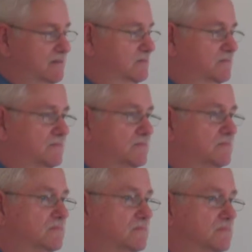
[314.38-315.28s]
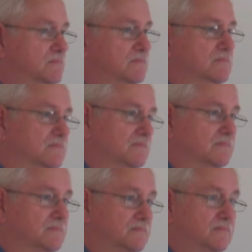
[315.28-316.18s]

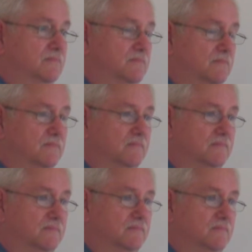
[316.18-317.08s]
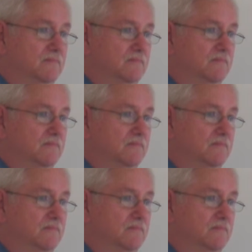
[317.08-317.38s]
(silence)